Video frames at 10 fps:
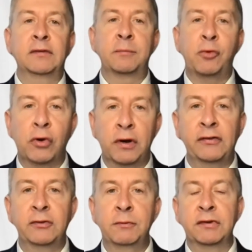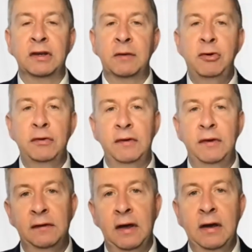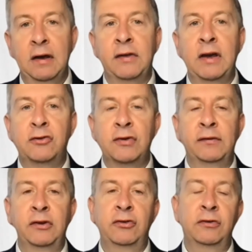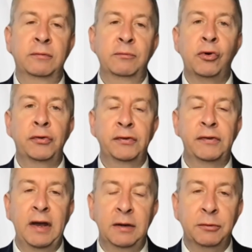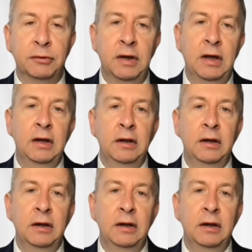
to support customers and communities as they transition to more sustainable,